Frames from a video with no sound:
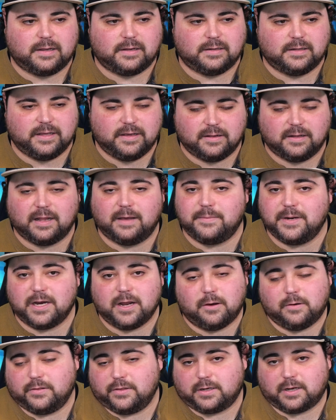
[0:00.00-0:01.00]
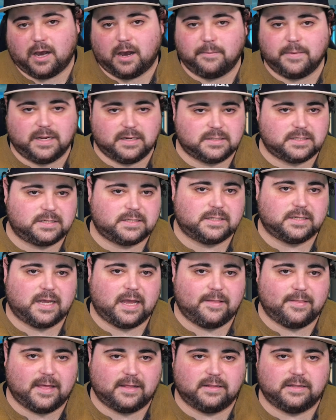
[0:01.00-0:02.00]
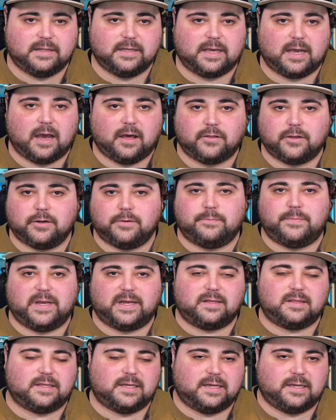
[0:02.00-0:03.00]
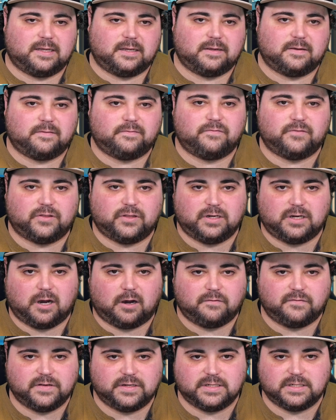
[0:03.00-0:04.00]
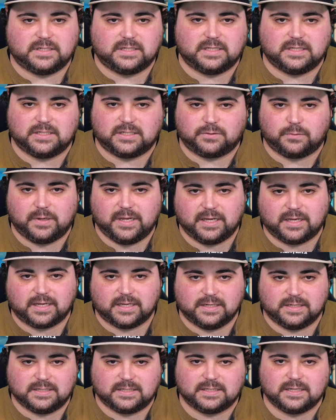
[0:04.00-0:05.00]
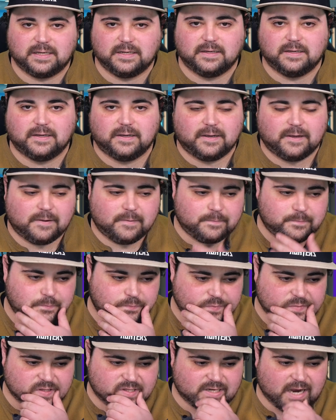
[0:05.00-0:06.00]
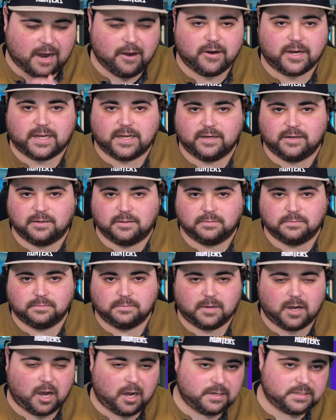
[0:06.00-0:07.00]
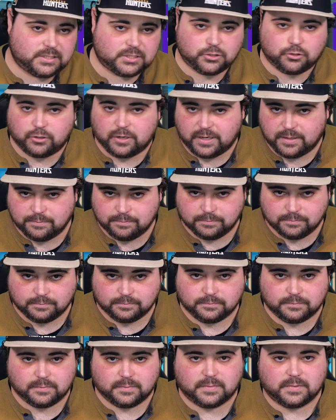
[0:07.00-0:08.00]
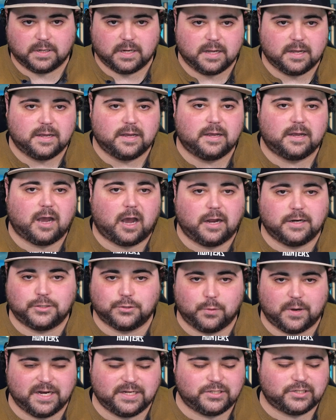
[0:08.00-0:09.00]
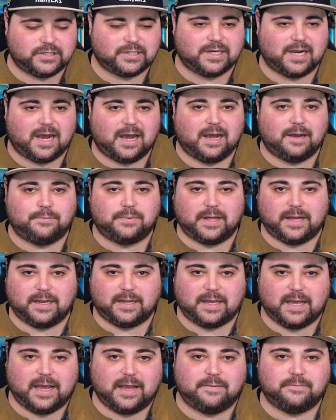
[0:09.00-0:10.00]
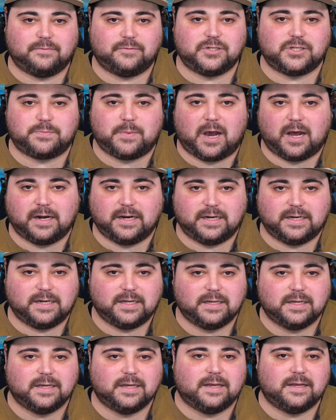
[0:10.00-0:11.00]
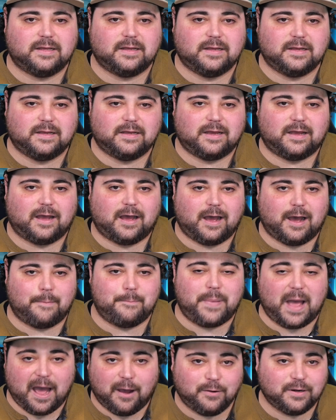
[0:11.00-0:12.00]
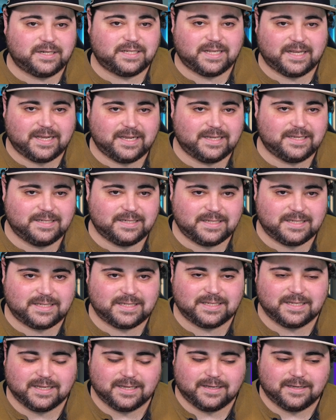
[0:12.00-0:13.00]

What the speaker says: Let me know in the comments. And then the other big thing for the Dolphins this week is Tyreek Hill on stream on Twitch, playing game, responded about his